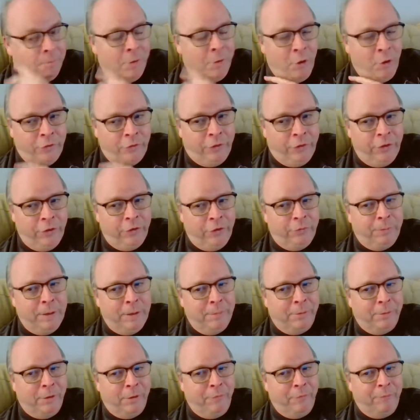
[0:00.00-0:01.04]
most of these
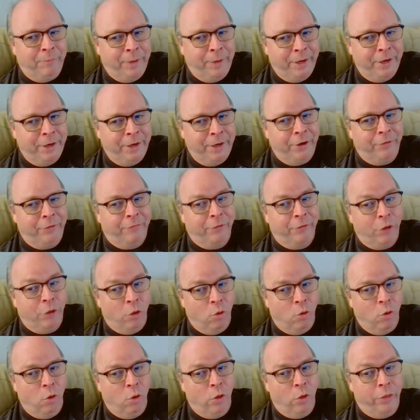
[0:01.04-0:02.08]
people have been here for the
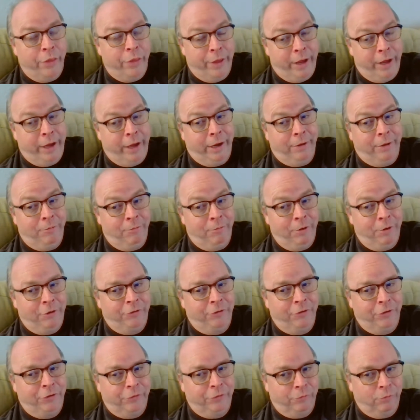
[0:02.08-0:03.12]
whole thing,
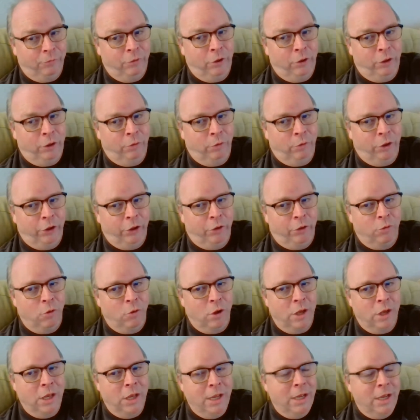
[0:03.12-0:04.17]
which is really, really
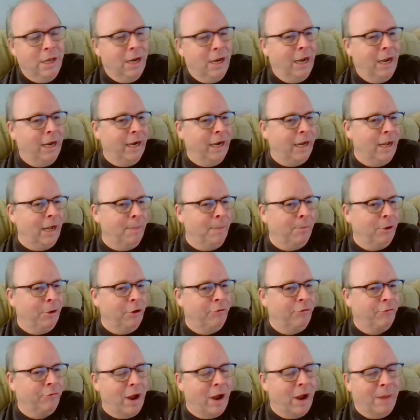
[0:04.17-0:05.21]
cool. I had a couple
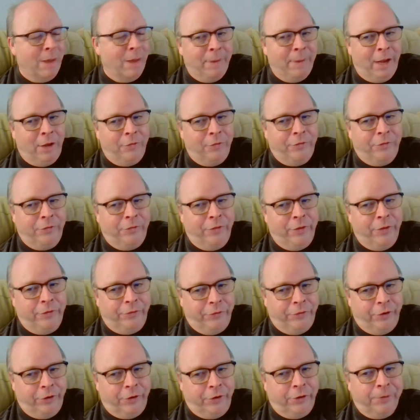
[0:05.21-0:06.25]
of dropouts
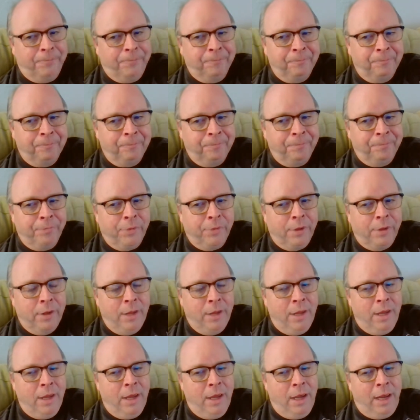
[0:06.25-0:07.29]
this year.
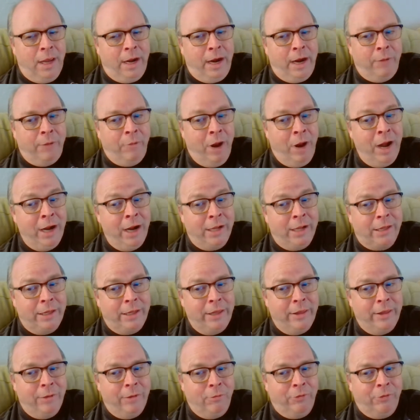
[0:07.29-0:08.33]
And
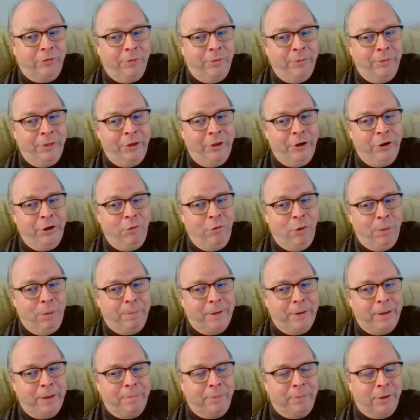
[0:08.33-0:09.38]
ironically, they were some of the newer
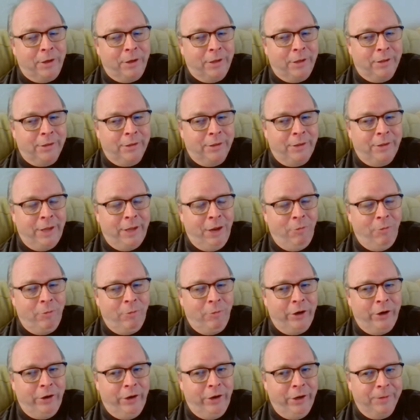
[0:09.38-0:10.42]
people. Isn't that
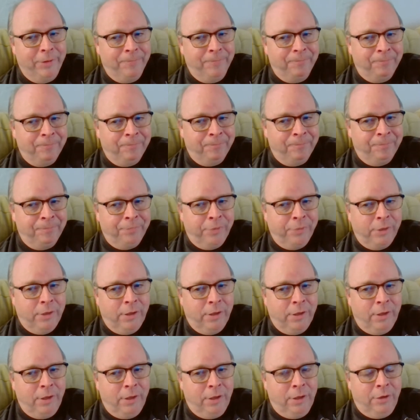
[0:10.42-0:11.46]
weird?
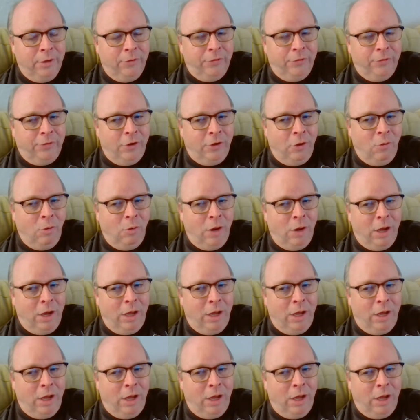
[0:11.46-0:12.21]
So